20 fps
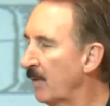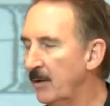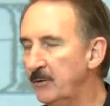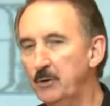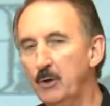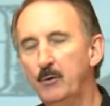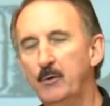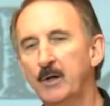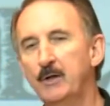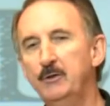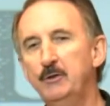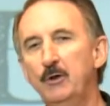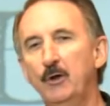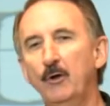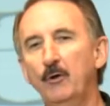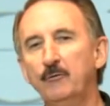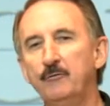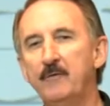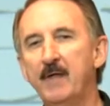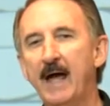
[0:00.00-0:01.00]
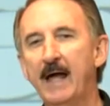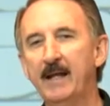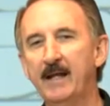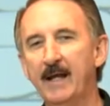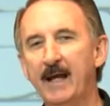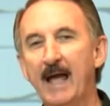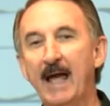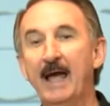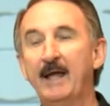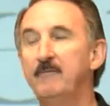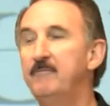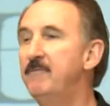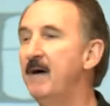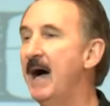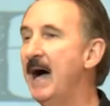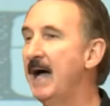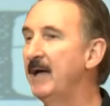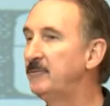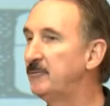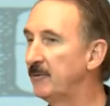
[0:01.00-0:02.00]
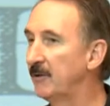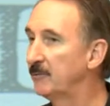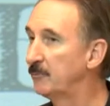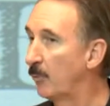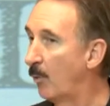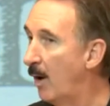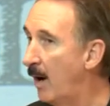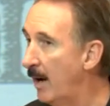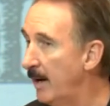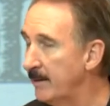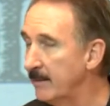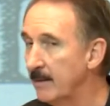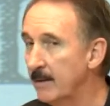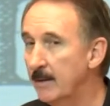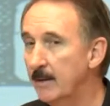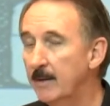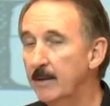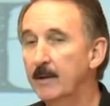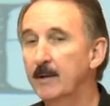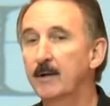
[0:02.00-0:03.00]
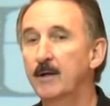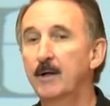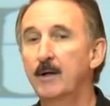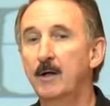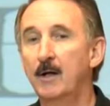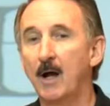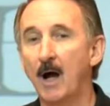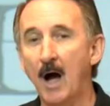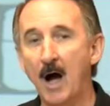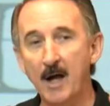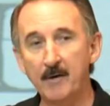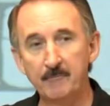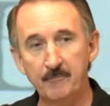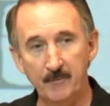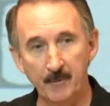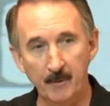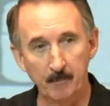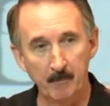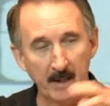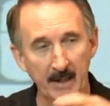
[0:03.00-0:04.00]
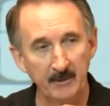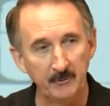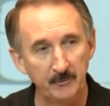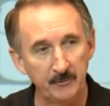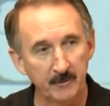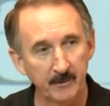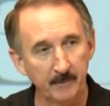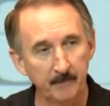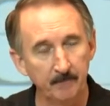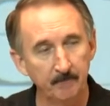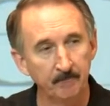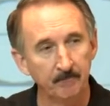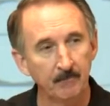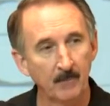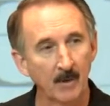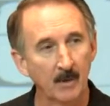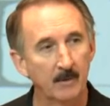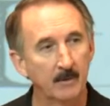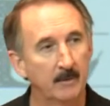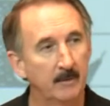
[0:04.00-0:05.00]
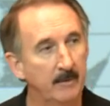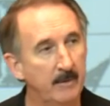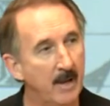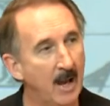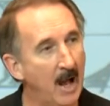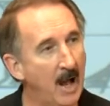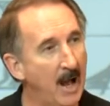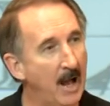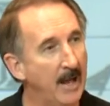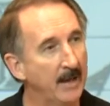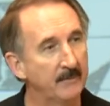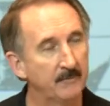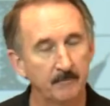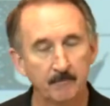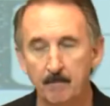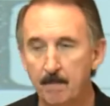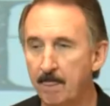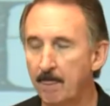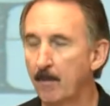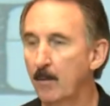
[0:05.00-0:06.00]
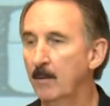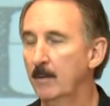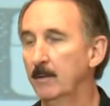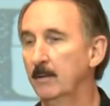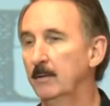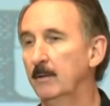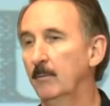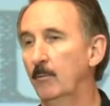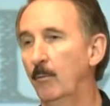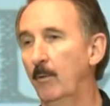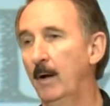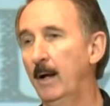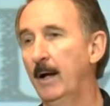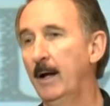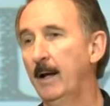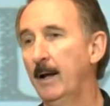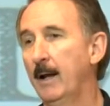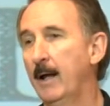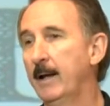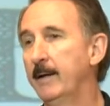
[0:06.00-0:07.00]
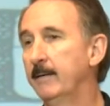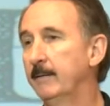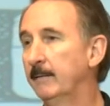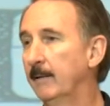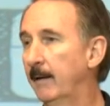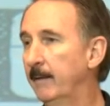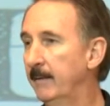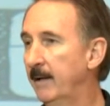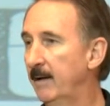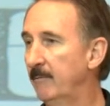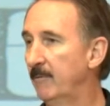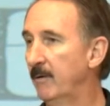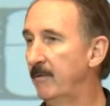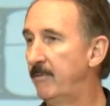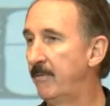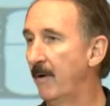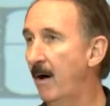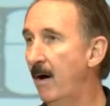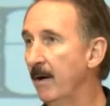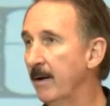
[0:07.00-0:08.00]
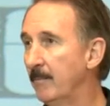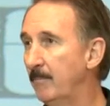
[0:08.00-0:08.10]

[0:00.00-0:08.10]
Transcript: You can use that advice as what? Confirmation, not well, I, I never thought